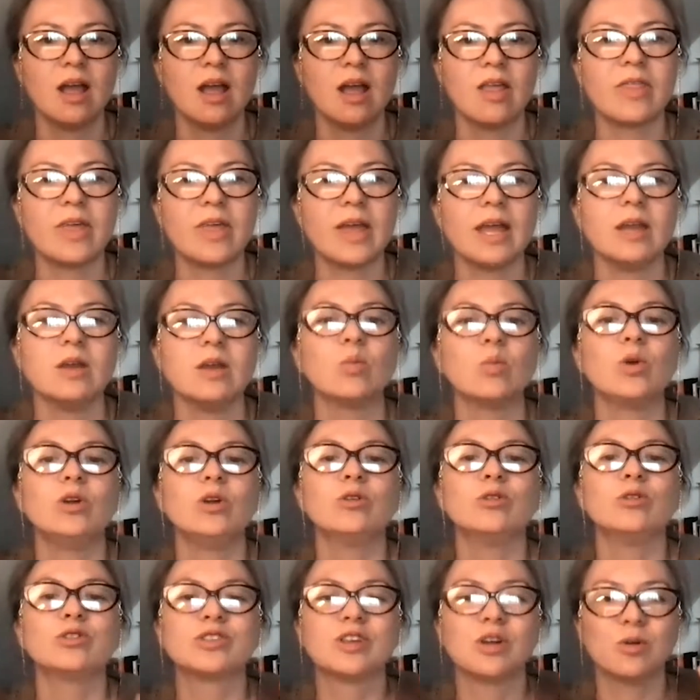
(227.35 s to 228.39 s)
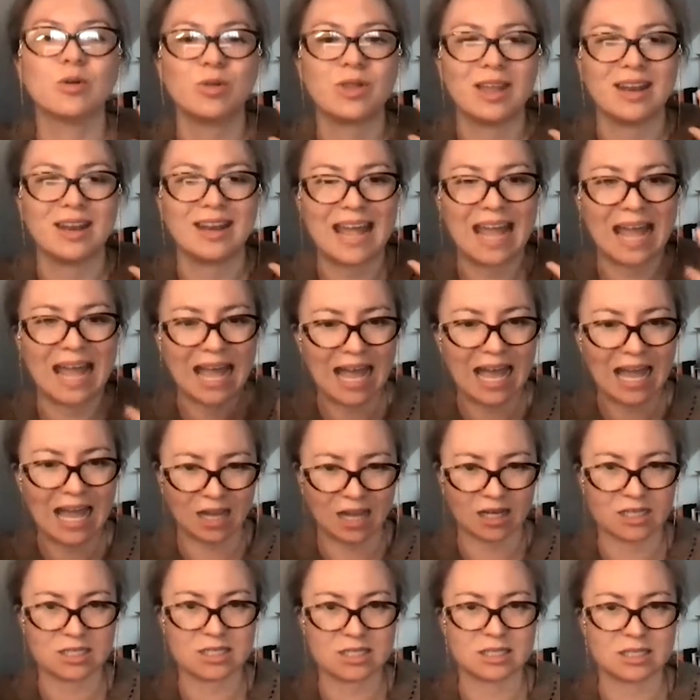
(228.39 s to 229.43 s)
then we also then
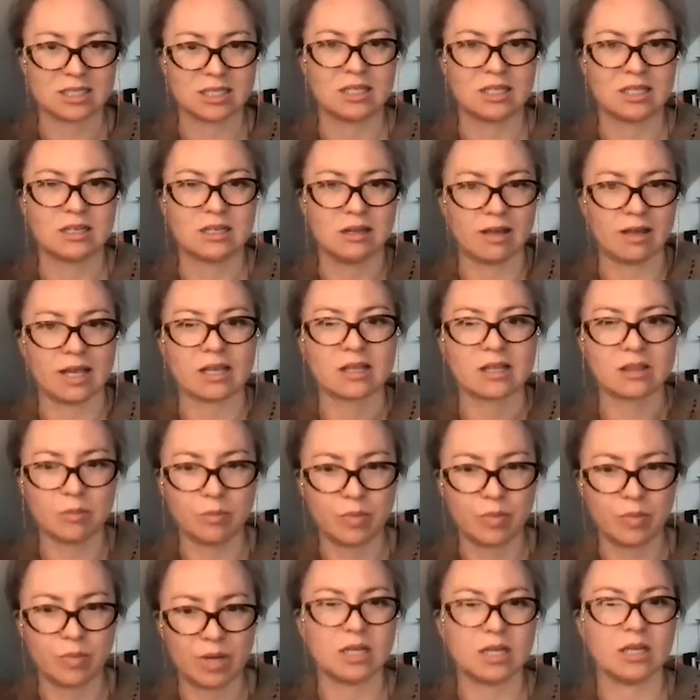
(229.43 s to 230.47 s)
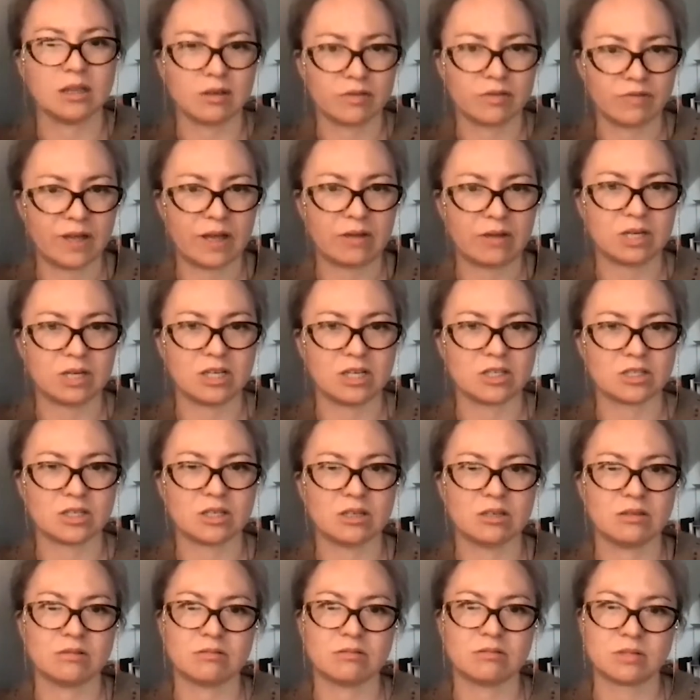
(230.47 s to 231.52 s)
act like the money and the
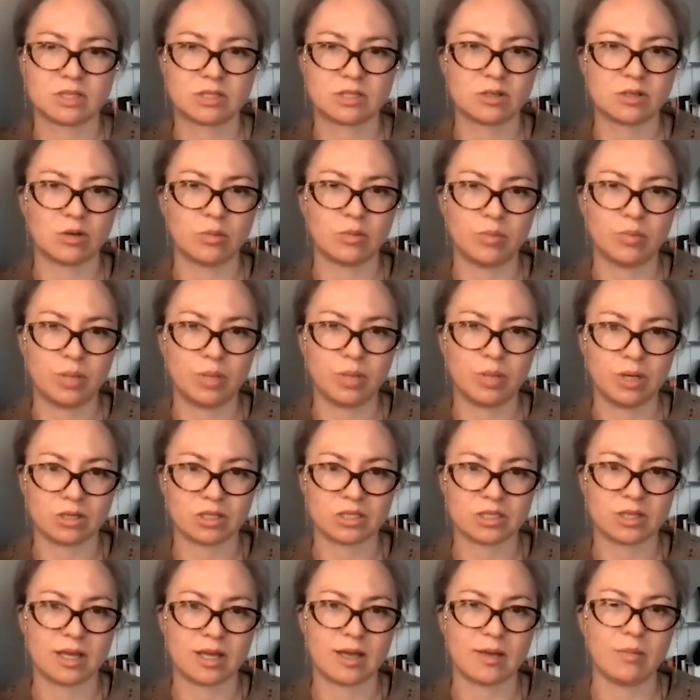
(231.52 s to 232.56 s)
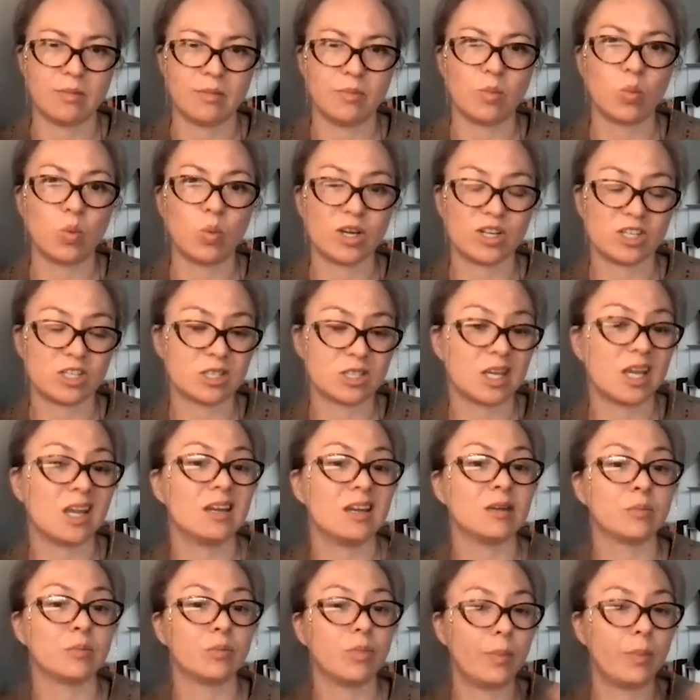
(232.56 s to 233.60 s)
foundation still belong to them, which
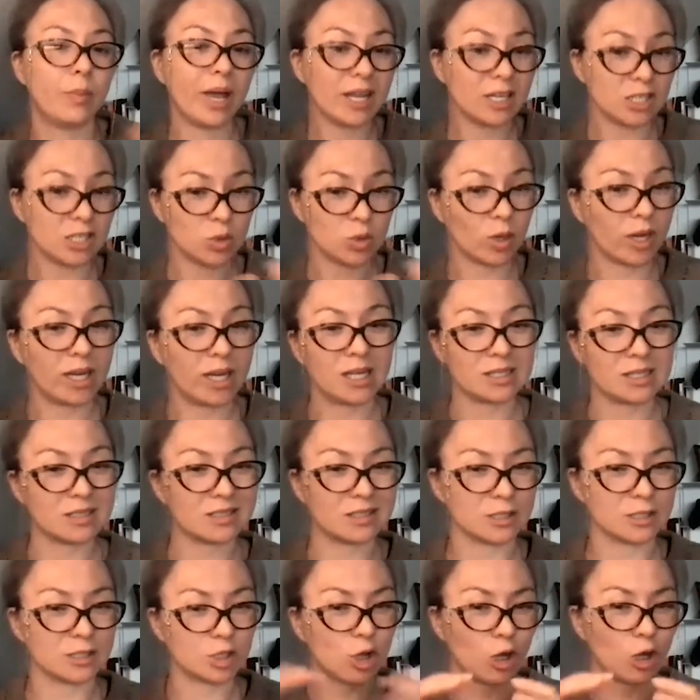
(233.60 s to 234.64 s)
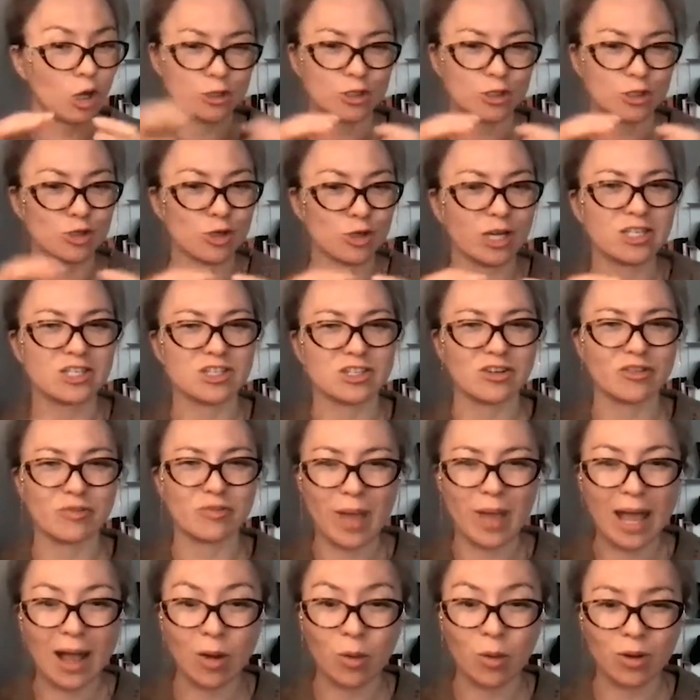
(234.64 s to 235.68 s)
then perpetuates this concentration of
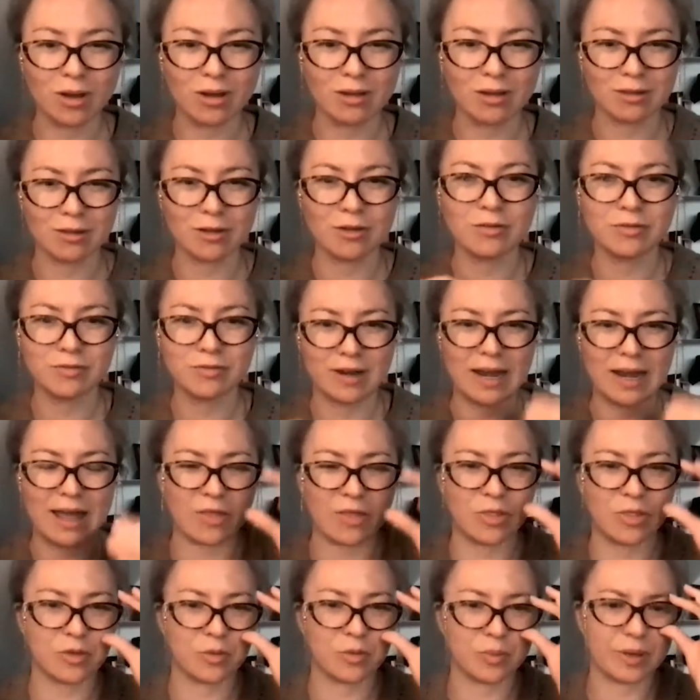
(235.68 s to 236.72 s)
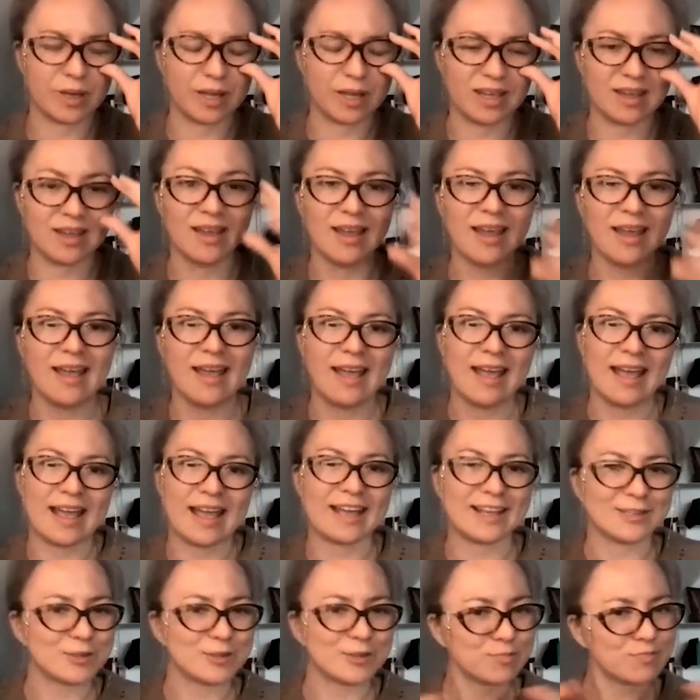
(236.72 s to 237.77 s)
power that philanthropy
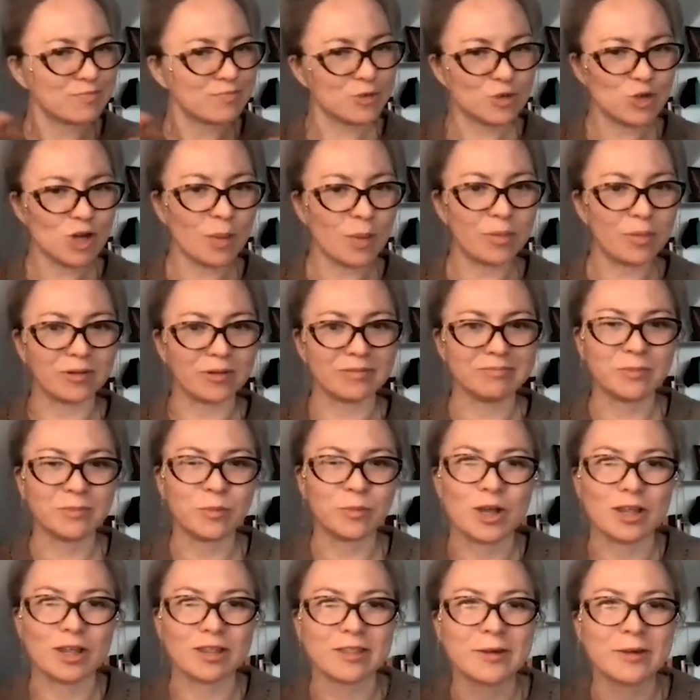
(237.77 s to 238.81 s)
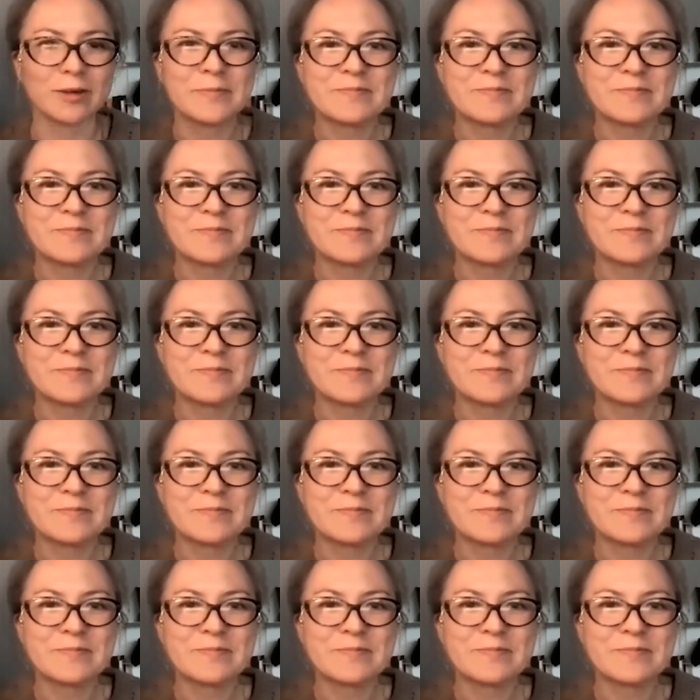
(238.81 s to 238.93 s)
has trouble with.